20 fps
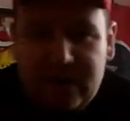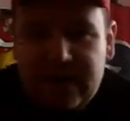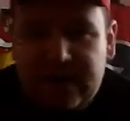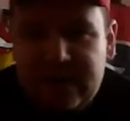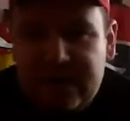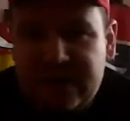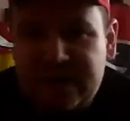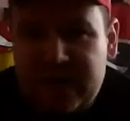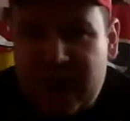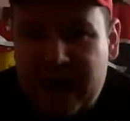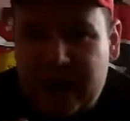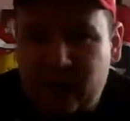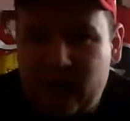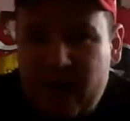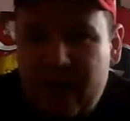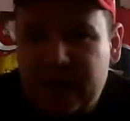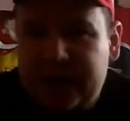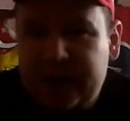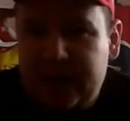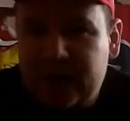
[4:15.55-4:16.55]
These
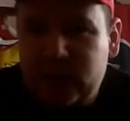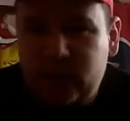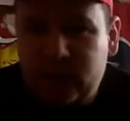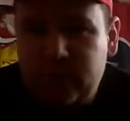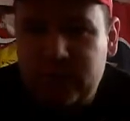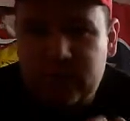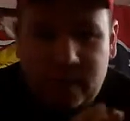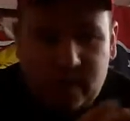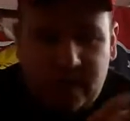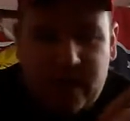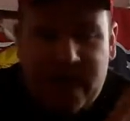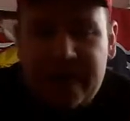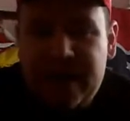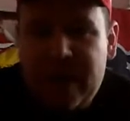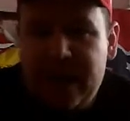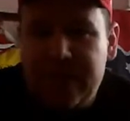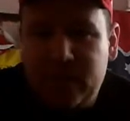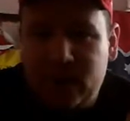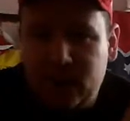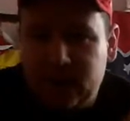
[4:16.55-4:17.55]
Iraqi, you know, that
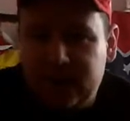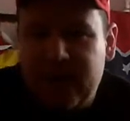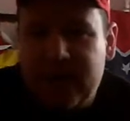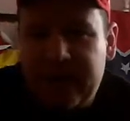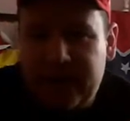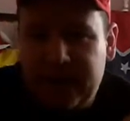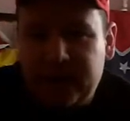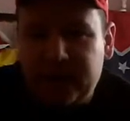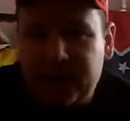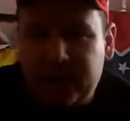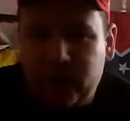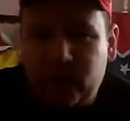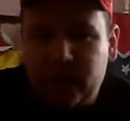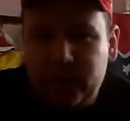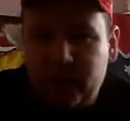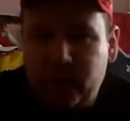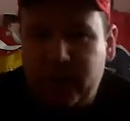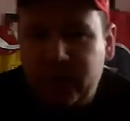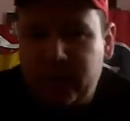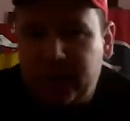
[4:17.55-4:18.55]
neighborhood, that area where
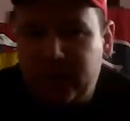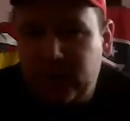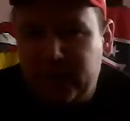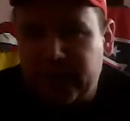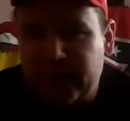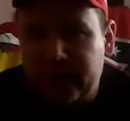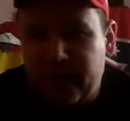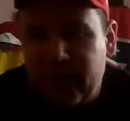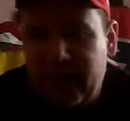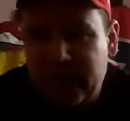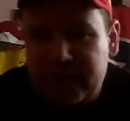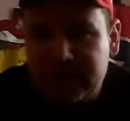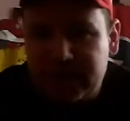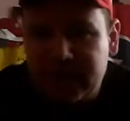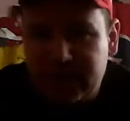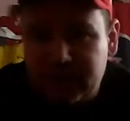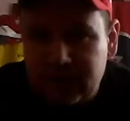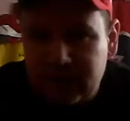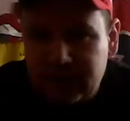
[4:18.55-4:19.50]
they want to build that mosque.